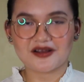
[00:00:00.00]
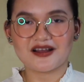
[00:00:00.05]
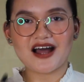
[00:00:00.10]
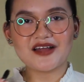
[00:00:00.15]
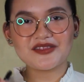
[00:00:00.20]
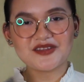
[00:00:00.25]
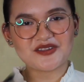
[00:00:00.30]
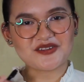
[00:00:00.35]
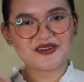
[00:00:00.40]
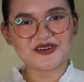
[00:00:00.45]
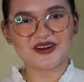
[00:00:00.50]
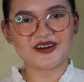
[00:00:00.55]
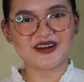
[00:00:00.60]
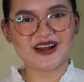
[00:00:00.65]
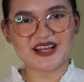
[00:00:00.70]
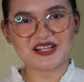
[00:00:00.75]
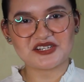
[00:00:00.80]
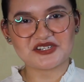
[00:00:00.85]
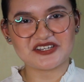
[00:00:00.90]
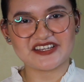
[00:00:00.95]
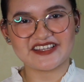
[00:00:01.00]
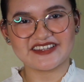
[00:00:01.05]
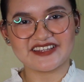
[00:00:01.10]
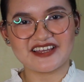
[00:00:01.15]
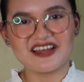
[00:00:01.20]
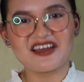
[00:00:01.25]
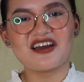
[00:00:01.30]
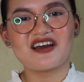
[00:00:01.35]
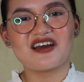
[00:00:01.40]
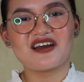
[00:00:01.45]
Another
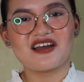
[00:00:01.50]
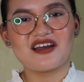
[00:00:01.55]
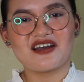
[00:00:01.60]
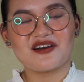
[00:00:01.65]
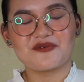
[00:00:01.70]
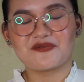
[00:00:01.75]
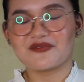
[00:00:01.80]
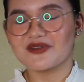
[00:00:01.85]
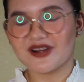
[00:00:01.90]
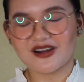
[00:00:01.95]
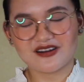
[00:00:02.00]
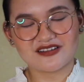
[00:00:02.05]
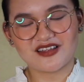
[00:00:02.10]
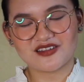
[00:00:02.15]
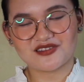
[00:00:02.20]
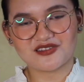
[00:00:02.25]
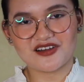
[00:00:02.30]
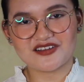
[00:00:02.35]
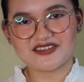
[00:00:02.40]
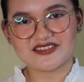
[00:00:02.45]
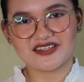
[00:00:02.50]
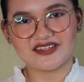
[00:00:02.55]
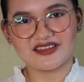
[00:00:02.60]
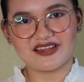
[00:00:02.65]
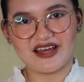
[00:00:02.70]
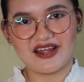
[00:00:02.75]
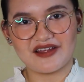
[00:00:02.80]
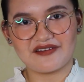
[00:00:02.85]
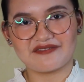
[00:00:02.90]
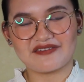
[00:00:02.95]
correction, we are not lost in
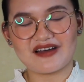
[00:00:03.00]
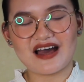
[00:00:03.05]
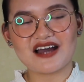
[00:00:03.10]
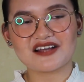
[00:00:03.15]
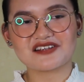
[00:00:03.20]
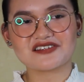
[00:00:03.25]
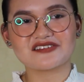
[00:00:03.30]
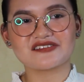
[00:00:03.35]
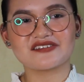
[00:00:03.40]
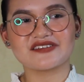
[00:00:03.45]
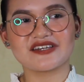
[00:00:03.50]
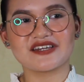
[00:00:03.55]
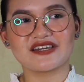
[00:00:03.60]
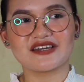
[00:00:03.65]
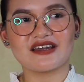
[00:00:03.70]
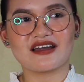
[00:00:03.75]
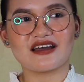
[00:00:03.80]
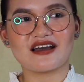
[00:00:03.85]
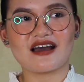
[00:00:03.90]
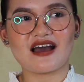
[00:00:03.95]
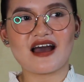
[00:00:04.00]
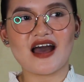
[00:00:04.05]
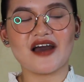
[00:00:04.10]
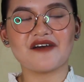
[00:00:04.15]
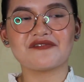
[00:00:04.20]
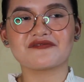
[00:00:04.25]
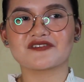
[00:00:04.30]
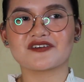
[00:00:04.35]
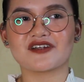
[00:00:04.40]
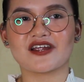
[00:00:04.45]
life. Actually,
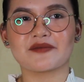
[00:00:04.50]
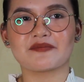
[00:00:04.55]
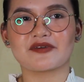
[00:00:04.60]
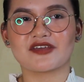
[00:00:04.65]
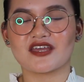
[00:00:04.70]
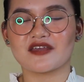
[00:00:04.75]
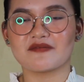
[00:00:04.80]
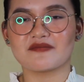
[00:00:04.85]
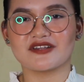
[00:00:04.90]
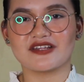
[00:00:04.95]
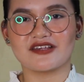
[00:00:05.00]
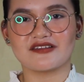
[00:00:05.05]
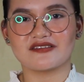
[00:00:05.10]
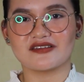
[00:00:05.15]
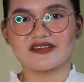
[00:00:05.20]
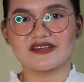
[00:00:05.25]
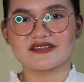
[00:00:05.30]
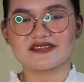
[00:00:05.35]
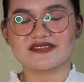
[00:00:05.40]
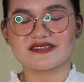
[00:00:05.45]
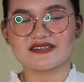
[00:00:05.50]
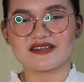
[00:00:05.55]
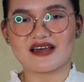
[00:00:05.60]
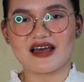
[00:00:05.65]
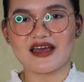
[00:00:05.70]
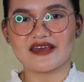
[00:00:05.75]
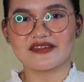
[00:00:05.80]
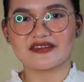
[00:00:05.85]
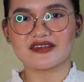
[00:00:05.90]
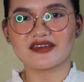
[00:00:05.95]
after I became an atheist,
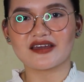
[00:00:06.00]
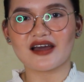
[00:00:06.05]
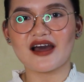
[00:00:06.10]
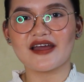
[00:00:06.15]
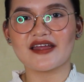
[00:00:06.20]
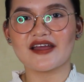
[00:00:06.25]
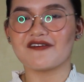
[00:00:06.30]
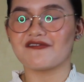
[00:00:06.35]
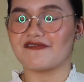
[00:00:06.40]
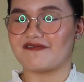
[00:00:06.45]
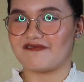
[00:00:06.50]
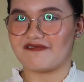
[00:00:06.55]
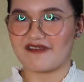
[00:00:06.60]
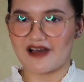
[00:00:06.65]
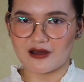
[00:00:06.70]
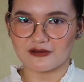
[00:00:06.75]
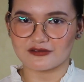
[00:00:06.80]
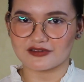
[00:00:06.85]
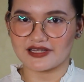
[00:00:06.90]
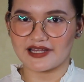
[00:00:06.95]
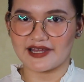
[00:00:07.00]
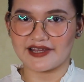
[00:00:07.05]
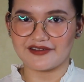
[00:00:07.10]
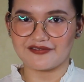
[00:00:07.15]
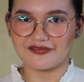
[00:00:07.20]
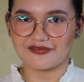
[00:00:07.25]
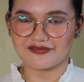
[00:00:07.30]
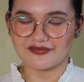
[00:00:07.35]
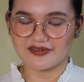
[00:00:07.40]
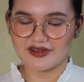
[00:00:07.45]
I think I have found
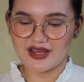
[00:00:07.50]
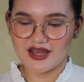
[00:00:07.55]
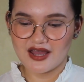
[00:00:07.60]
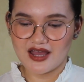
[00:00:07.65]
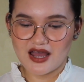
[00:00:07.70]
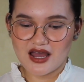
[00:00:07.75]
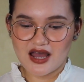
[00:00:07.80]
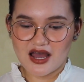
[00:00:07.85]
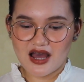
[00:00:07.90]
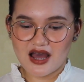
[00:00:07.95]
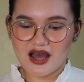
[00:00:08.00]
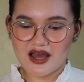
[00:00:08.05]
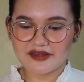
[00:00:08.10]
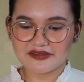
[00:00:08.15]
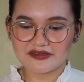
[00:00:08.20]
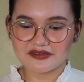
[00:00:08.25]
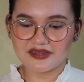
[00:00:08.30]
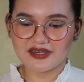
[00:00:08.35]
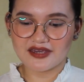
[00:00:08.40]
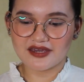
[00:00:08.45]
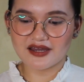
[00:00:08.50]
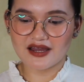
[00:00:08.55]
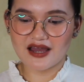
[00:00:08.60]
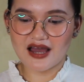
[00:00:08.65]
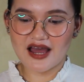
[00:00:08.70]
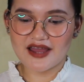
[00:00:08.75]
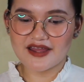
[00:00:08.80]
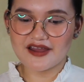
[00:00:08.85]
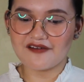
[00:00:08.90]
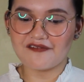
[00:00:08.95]
life. I
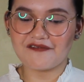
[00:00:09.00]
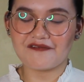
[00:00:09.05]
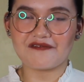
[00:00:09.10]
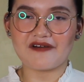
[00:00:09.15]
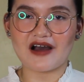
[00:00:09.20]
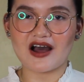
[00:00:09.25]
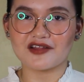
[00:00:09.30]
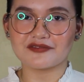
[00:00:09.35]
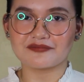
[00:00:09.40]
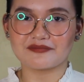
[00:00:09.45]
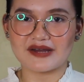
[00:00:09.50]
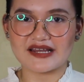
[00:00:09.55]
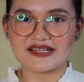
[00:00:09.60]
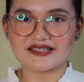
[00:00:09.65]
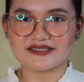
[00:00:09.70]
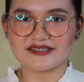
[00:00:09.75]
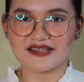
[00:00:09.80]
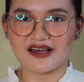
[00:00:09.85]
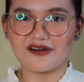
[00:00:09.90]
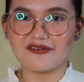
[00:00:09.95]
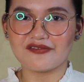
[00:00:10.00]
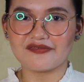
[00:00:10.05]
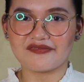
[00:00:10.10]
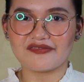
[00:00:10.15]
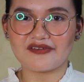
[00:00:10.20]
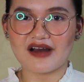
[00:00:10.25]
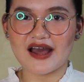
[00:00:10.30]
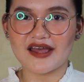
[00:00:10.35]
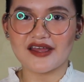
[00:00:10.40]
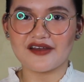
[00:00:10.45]
think I have found myself.
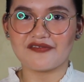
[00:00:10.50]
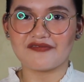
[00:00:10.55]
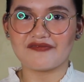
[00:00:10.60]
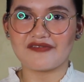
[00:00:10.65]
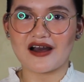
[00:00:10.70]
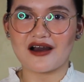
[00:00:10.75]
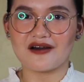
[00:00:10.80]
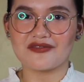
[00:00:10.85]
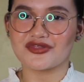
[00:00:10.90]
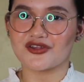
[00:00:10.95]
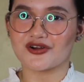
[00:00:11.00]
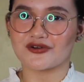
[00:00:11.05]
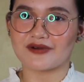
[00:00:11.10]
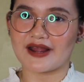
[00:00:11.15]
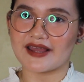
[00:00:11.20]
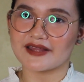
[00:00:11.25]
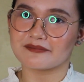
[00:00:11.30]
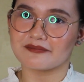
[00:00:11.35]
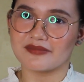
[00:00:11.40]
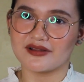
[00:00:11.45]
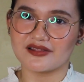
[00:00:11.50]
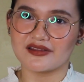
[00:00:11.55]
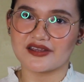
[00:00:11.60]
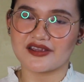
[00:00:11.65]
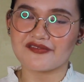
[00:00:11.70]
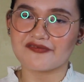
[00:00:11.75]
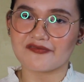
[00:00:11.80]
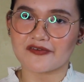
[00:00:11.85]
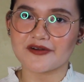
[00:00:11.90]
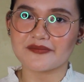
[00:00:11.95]
I have found the right
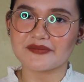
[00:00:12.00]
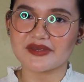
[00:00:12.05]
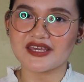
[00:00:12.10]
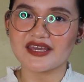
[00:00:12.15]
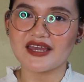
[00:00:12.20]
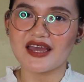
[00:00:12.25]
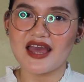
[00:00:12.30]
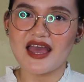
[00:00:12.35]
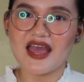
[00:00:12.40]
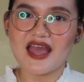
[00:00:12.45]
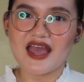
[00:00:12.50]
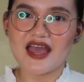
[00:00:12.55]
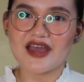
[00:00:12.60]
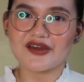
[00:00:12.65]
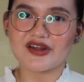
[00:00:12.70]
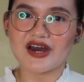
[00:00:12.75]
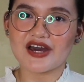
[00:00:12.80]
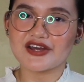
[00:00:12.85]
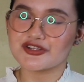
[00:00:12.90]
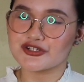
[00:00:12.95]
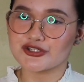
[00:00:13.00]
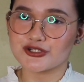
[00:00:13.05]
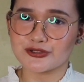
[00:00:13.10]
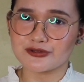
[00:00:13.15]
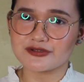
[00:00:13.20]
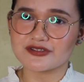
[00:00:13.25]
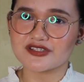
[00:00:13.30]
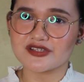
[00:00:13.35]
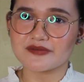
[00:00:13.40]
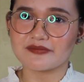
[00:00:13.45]
belief for me, and I
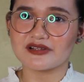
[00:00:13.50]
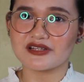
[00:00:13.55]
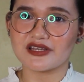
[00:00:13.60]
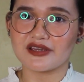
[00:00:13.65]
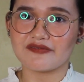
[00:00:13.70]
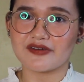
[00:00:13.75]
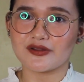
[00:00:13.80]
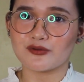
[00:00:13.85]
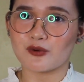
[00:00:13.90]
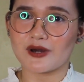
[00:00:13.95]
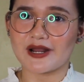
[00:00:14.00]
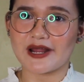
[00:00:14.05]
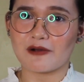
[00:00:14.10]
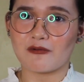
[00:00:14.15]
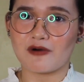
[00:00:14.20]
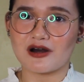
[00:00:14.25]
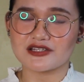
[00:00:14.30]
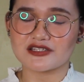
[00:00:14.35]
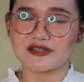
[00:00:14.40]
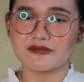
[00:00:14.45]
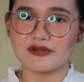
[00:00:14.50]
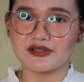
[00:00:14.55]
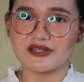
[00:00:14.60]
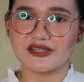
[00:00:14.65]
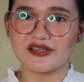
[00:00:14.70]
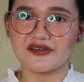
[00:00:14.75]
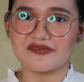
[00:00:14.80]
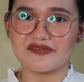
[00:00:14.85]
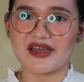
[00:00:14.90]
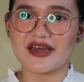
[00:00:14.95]
choose to believe in what I want to
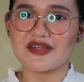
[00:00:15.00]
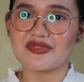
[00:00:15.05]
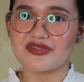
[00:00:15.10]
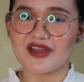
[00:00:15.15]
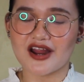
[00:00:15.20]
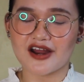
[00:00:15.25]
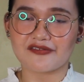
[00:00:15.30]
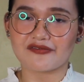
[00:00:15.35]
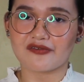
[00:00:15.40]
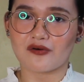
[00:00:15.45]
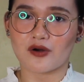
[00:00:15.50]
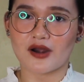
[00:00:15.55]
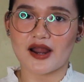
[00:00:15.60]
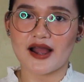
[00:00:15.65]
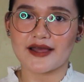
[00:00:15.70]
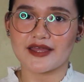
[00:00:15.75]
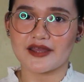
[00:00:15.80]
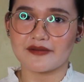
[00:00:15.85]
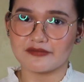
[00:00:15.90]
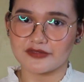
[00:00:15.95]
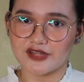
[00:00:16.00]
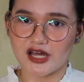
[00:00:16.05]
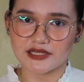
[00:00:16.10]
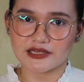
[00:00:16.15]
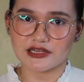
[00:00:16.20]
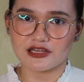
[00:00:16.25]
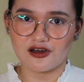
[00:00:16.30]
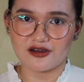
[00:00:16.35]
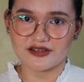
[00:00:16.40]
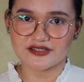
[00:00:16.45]
believe, and therefore I am
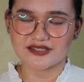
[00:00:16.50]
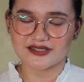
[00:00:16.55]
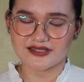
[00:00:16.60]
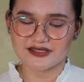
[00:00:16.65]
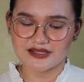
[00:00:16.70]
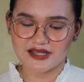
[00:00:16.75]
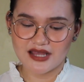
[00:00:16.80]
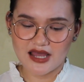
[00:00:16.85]
not lost.